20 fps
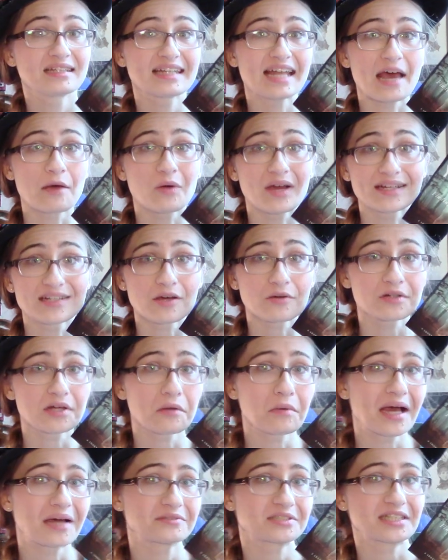Now, I don't
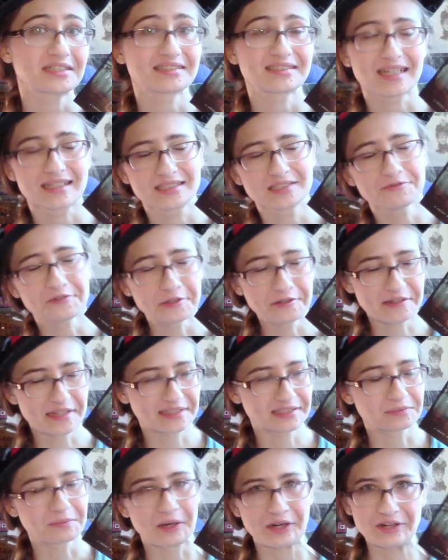know how successful
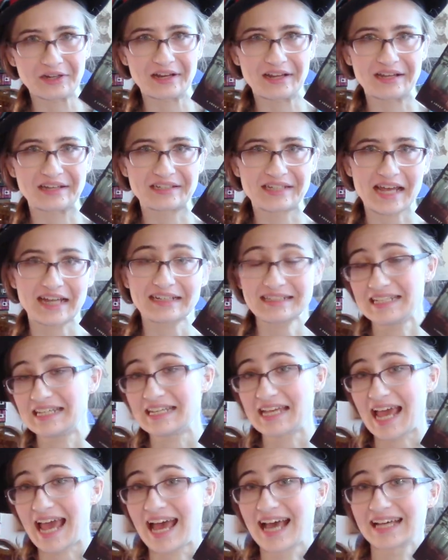this marketing
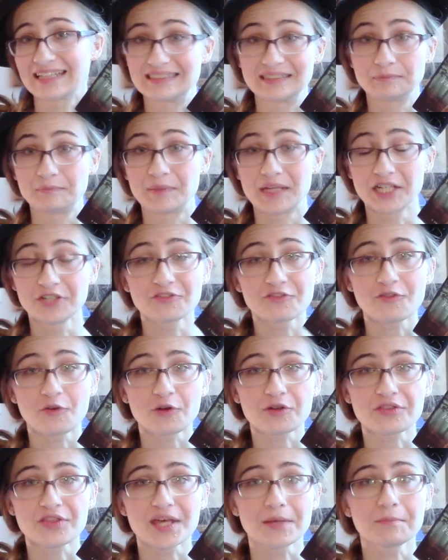technique has been
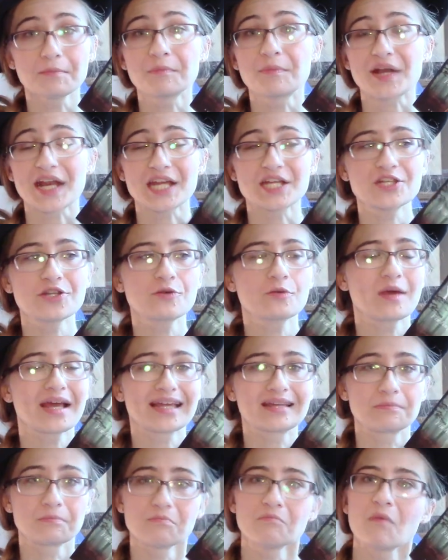for them, but I do
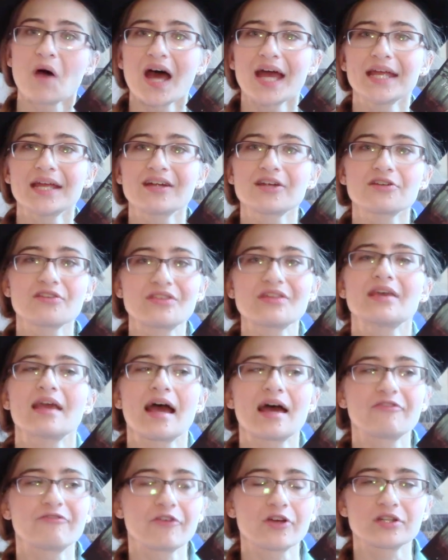admire the
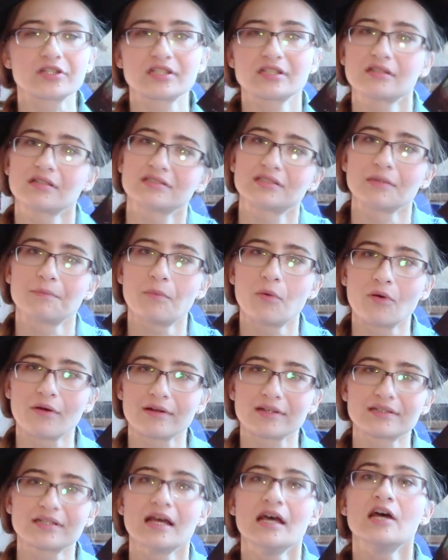effort to
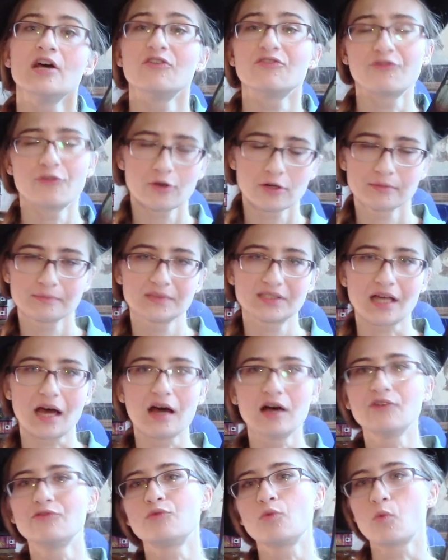support forms
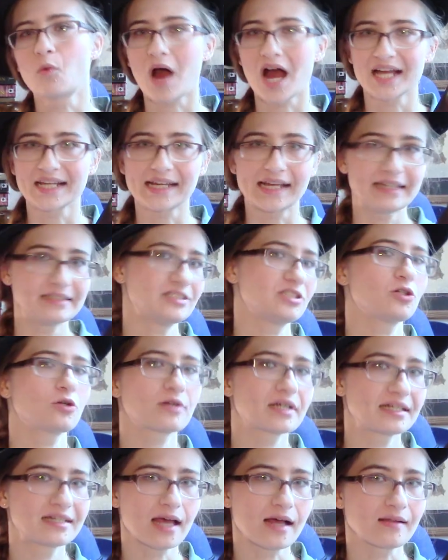of YA
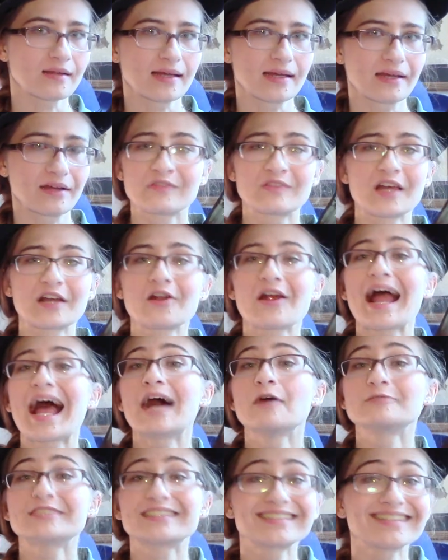storytelling that are
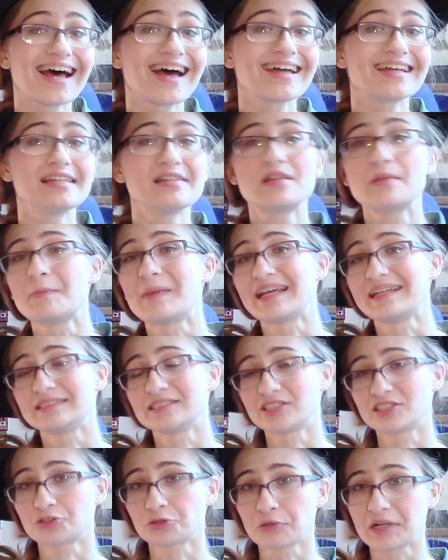outside the
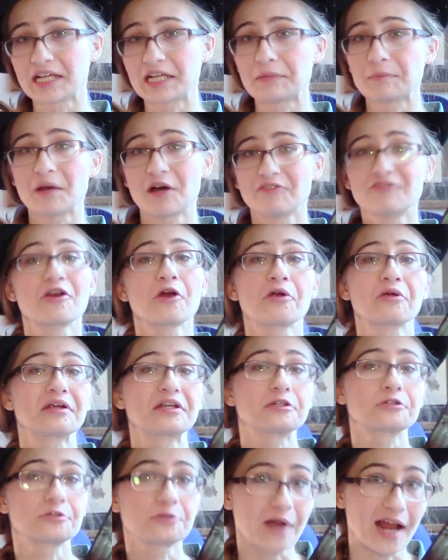mainstream of
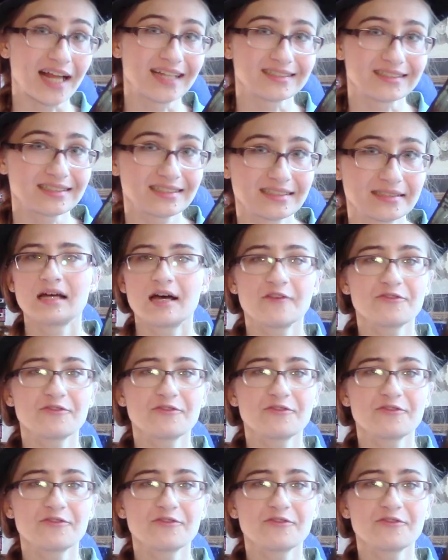current trends.